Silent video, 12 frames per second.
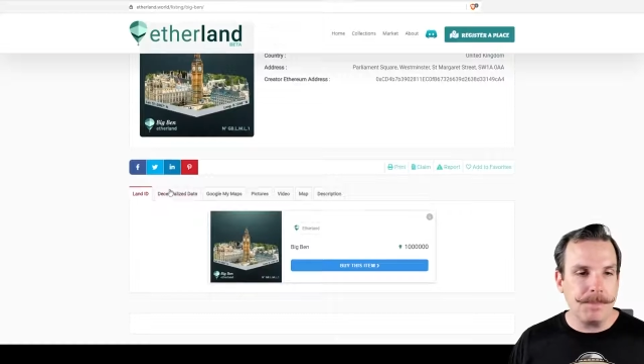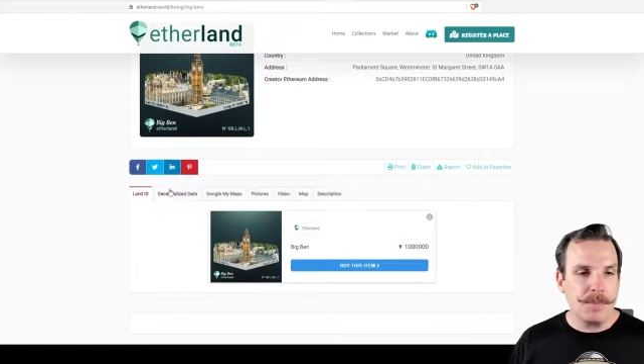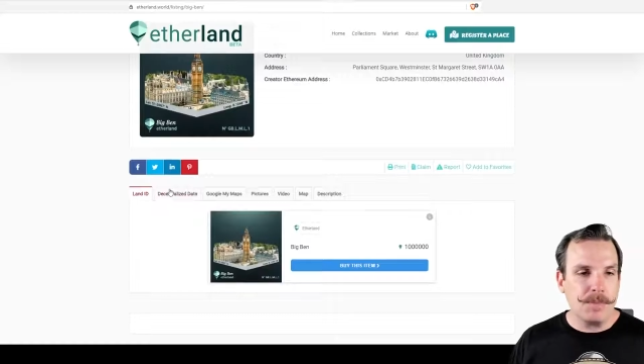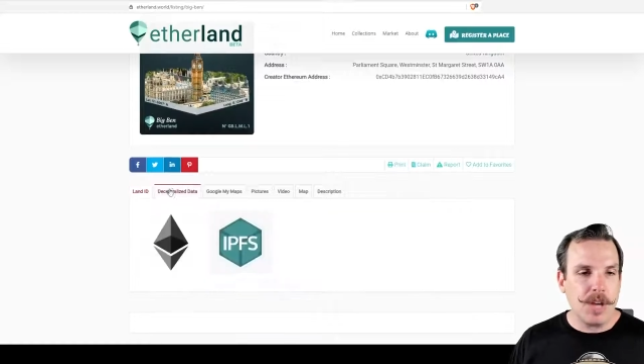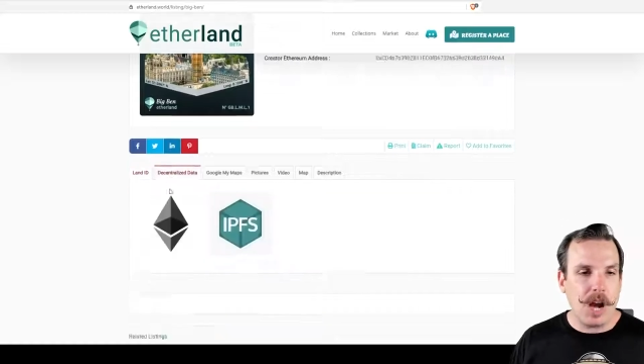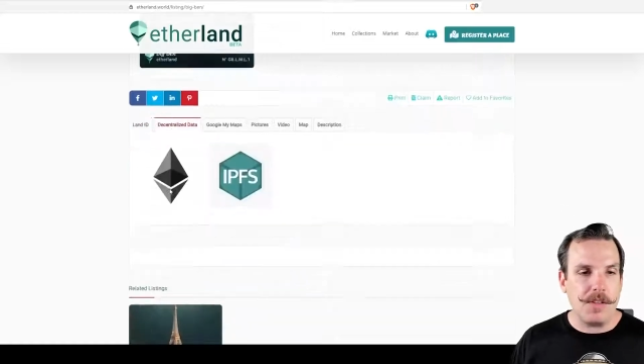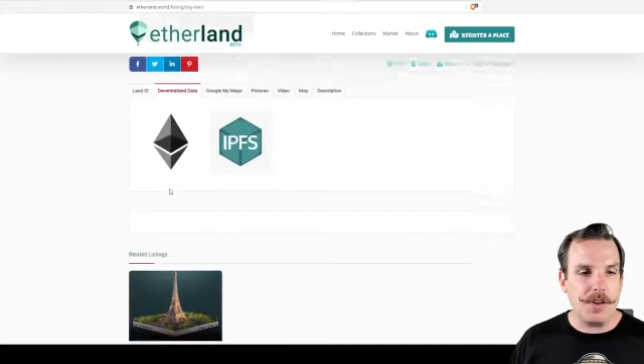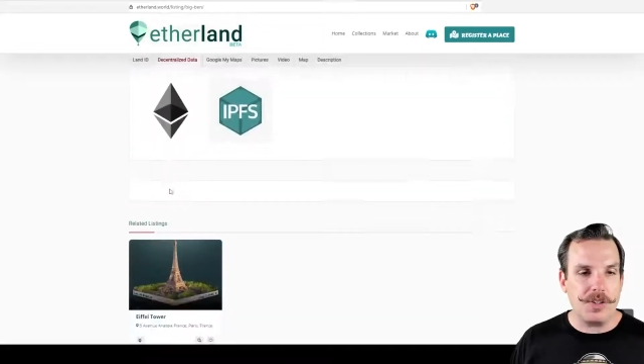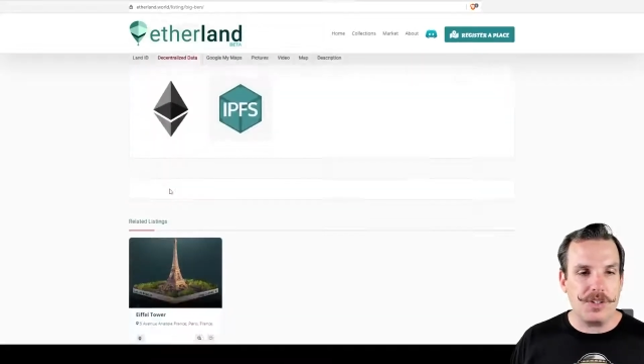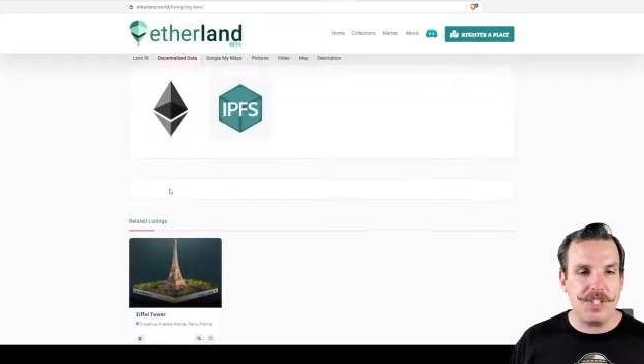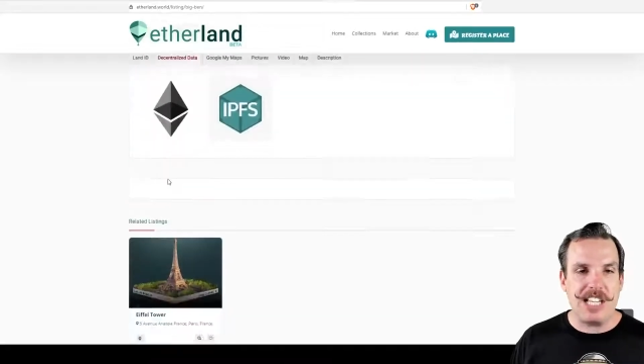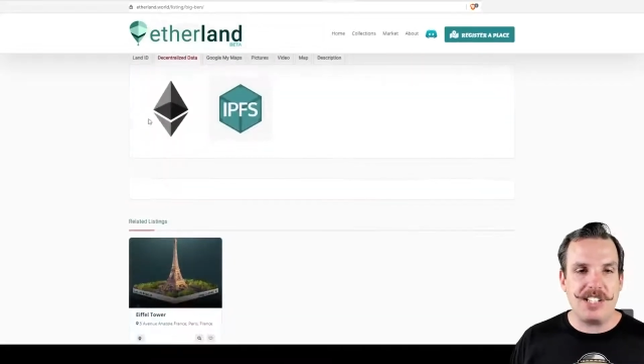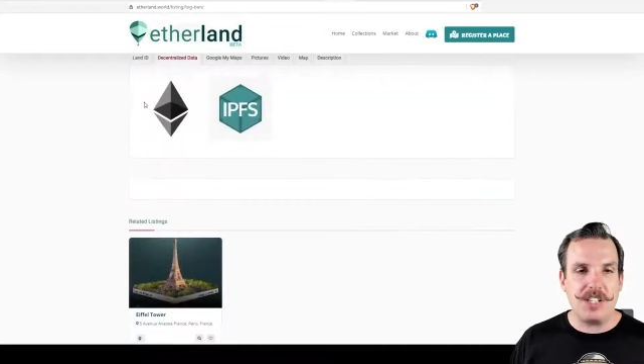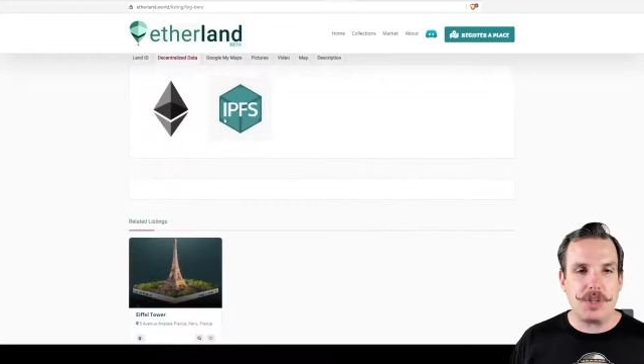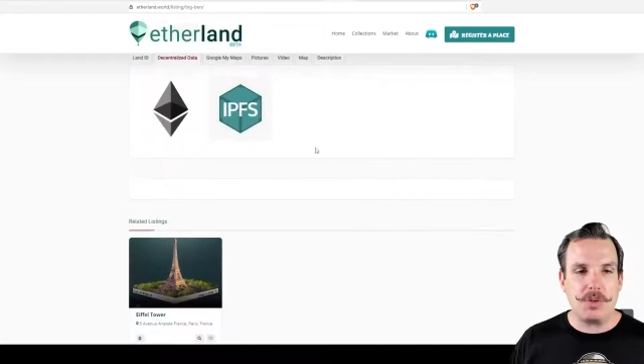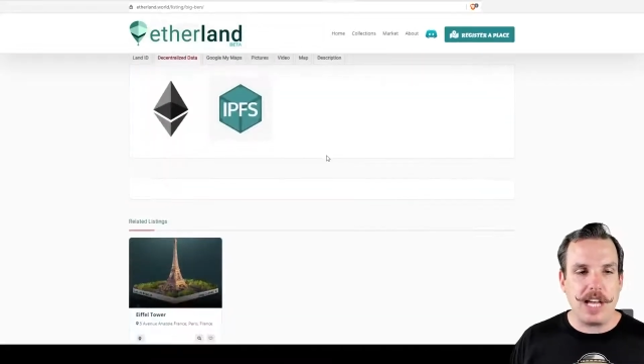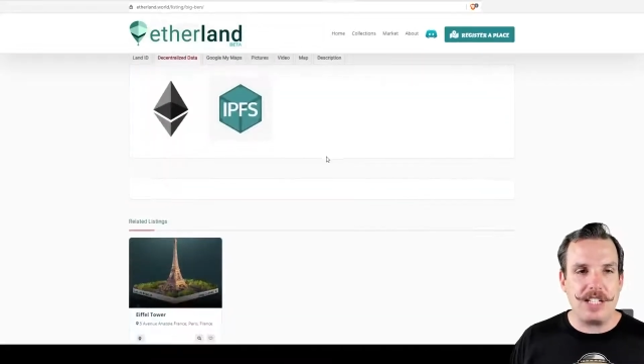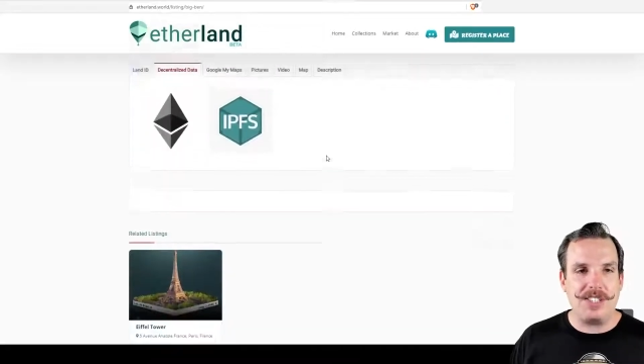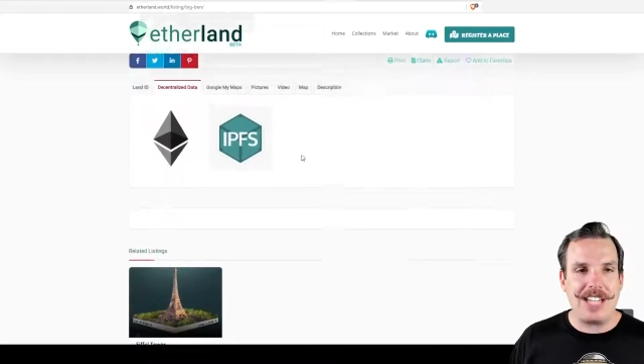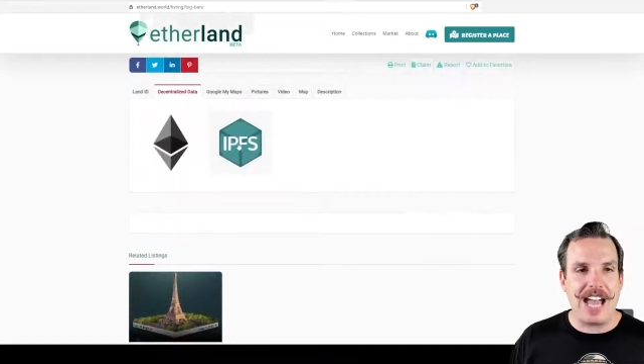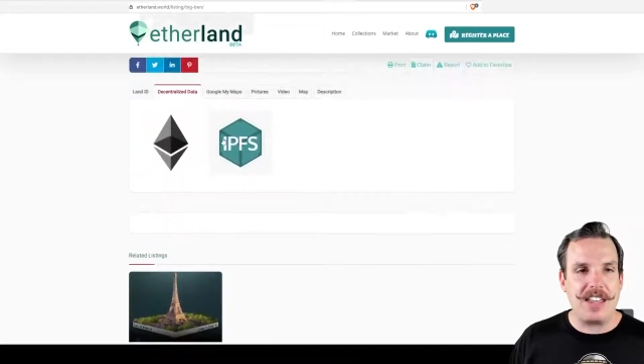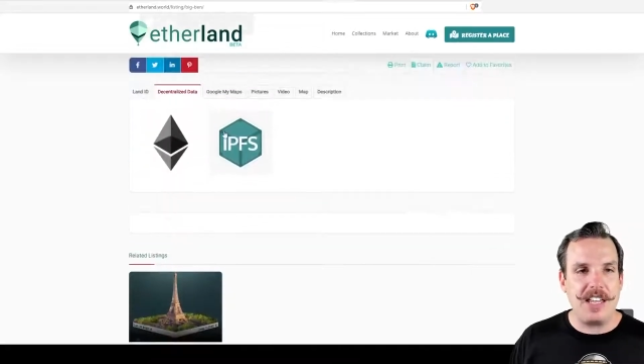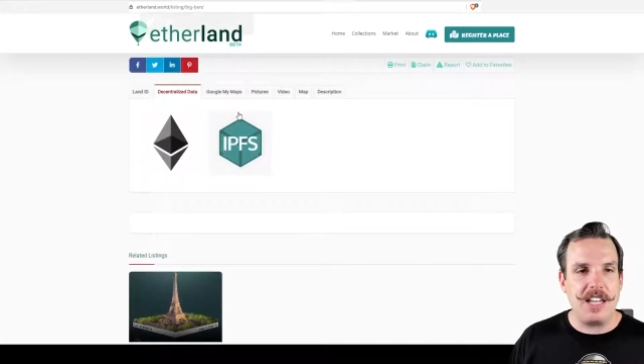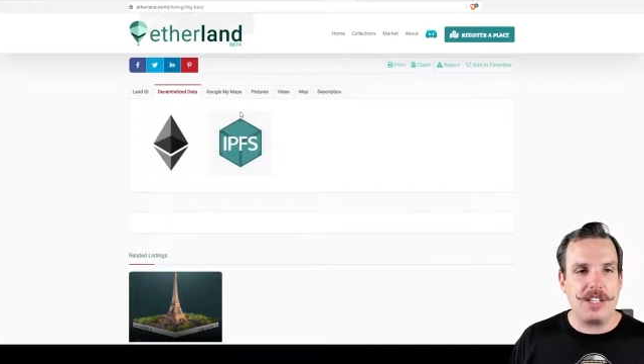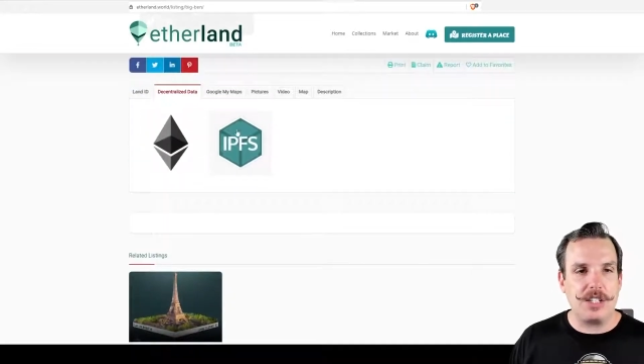there's decentralized data